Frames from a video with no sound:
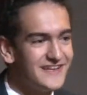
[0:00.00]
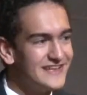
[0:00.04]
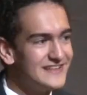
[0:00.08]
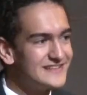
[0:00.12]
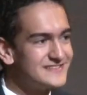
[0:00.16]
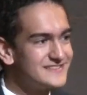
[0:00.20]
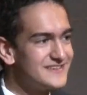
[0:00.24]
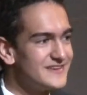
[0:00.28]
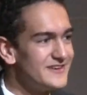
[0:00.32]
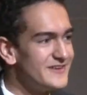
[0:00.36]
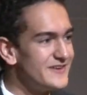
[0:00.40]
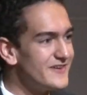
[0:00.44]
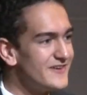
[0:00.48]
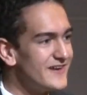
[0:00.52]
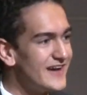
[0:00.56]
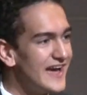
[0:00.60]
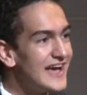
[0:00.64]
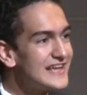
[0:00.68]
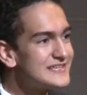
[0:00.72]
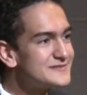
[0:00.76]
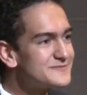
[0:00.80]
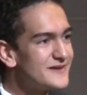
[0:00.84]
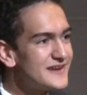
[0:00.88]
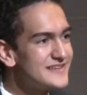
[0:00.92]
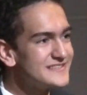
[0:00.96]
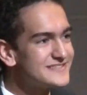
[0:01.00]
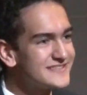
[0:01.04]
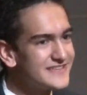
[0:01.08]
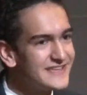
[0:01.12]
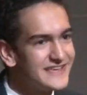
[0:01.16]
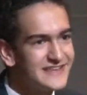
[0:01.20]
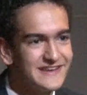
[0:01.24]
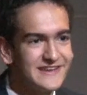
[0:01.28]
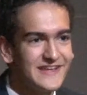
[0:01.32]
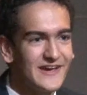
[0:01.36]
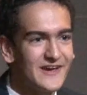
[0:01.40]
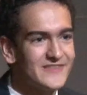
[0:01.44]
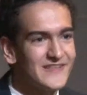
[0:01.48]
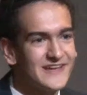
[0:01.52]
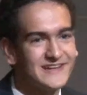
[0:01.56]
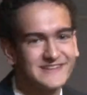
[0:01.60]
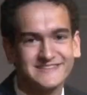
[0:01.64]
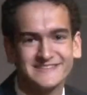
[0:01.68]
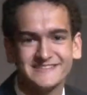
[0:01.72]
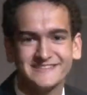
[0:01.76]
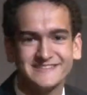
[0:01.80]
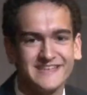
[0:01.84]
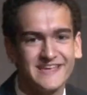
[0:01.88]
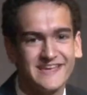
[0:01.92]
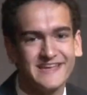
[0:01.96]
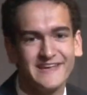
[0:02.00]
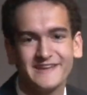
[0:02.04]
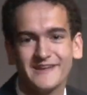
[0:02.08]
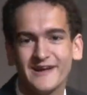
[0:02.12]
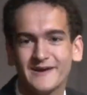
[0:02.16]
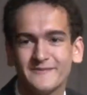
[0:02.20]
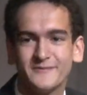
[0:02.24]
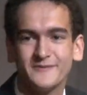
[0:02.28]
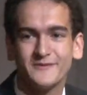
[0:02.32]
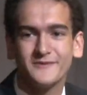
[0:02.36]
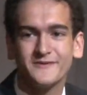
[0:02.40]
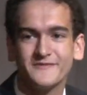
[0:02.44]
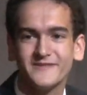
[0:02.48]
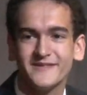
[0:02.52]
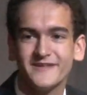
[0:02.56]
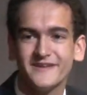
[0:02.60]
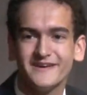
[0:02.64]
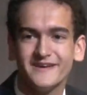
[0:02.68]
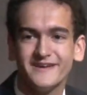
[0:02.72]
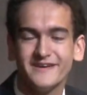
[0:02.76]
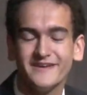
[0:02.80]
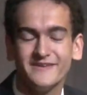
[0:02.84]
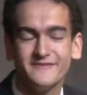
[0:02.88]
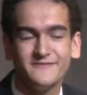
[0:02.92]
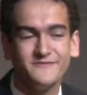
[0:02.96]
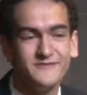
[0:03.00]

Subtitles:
And so as president, I'd like to say a couple of the